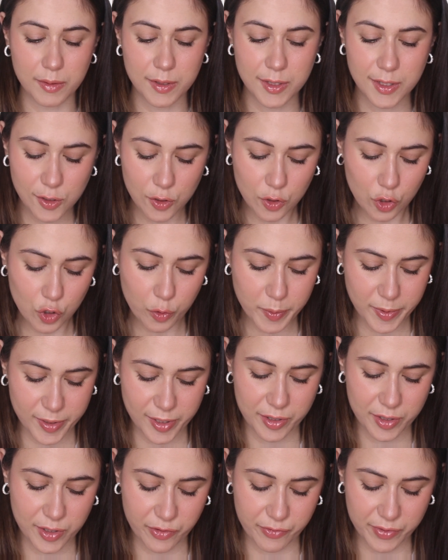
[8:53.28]
soups,
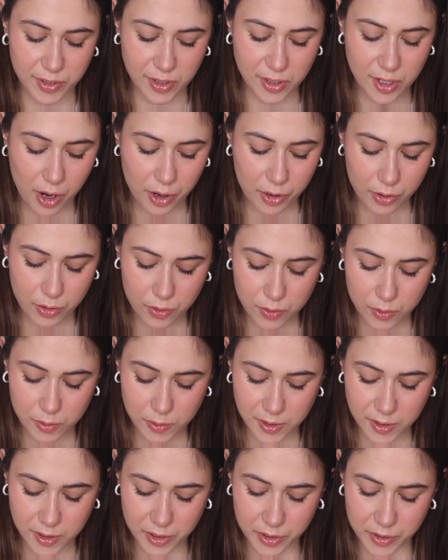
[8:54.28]
there's
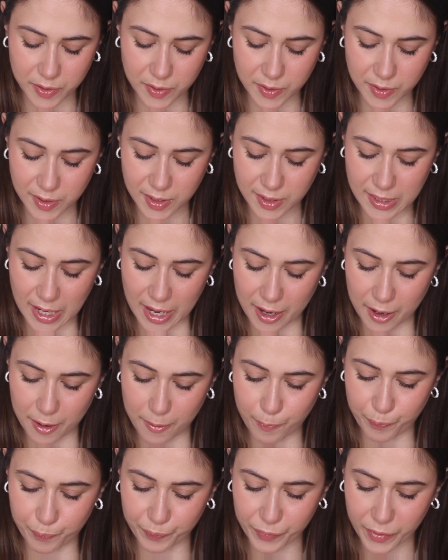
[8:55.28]
risottos, there's
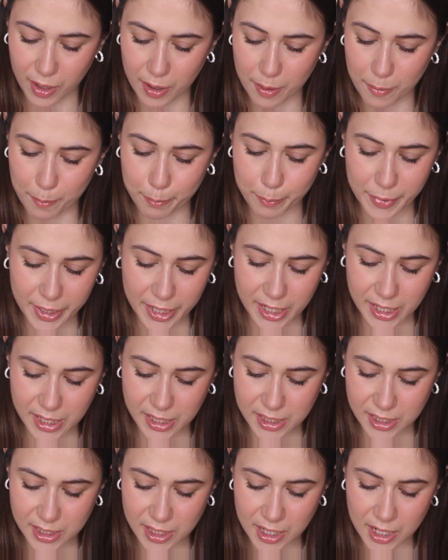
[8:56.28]

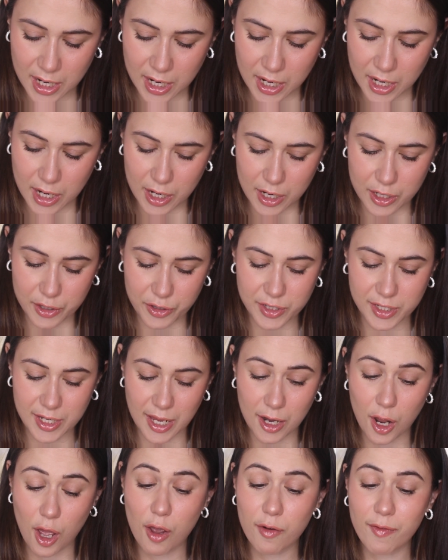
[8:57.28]
meat, there's
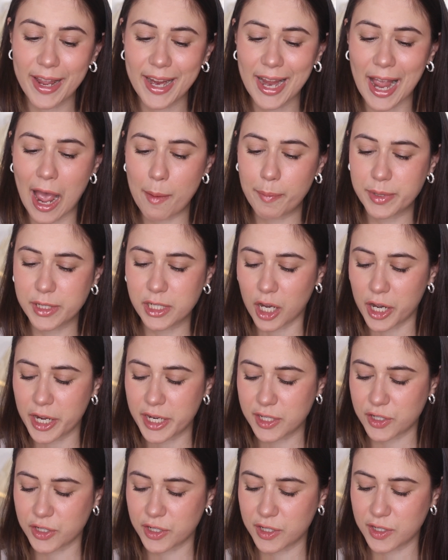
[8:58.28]
a lot of like
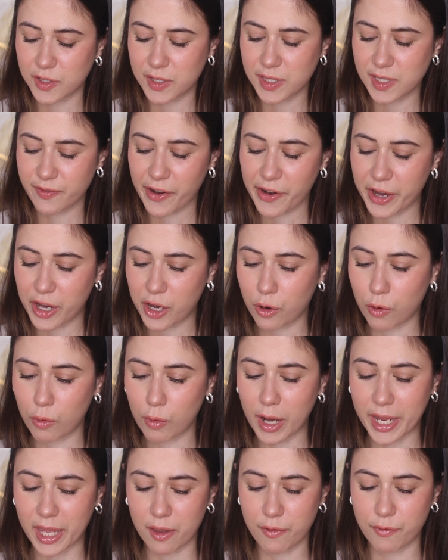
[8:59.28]
appetizers. So it's very
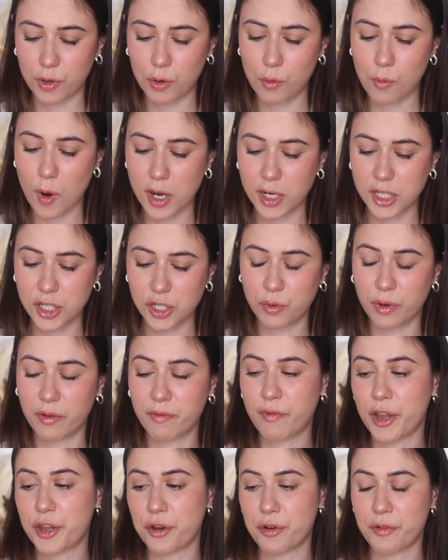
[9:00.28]
cool, like if you want to
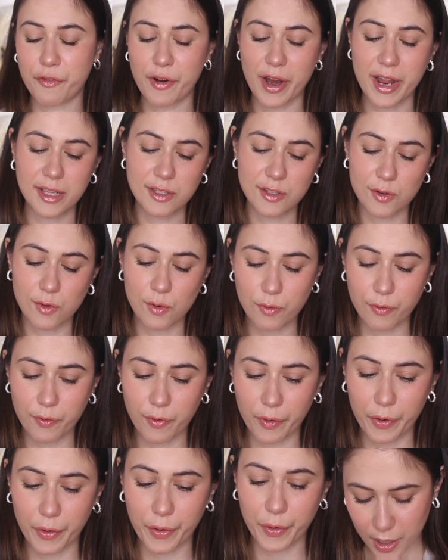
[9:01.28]
invite your friends
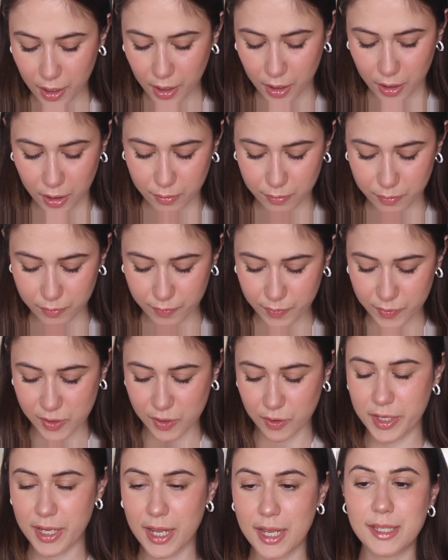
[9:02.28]
over.
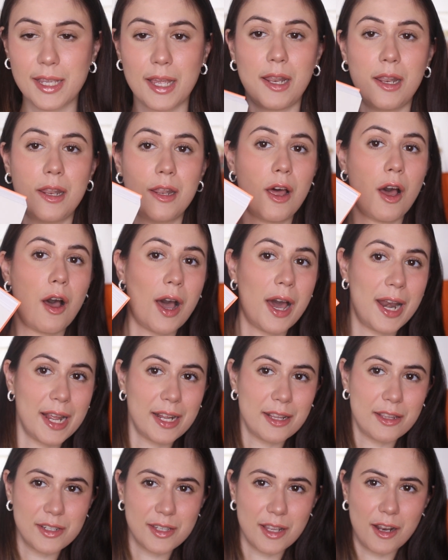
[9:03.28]
So he has a lot, and
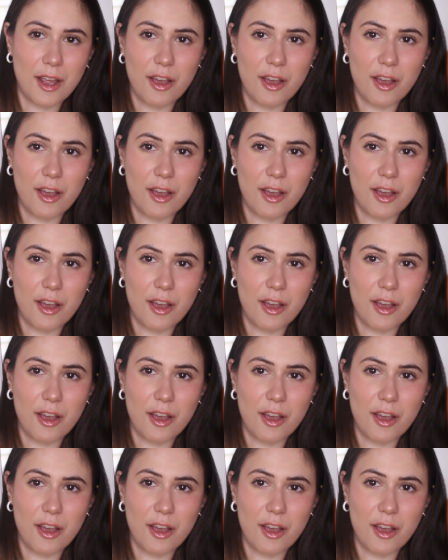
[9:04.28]
like there's a